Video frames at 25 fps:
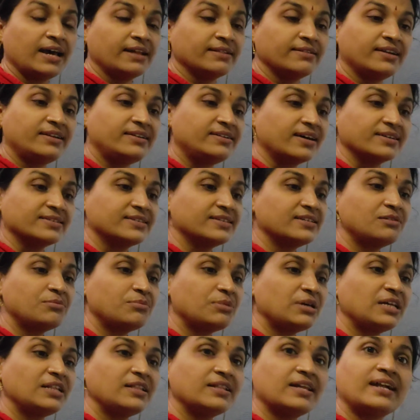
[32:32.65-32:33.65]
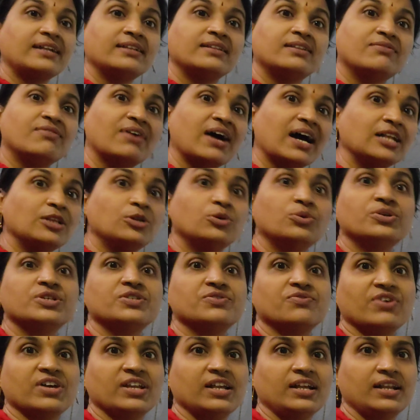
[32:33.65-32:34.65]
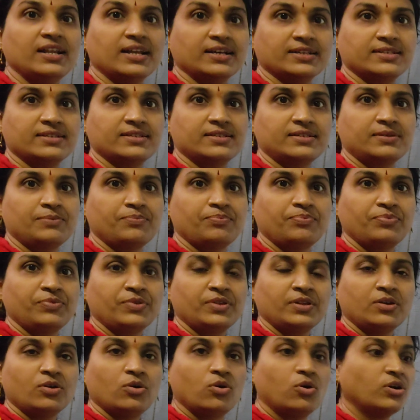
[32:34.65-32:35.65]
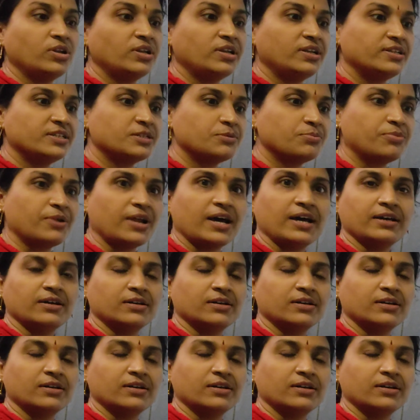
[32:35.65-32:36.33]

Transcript: That doesn't mean that the value is very less, or it is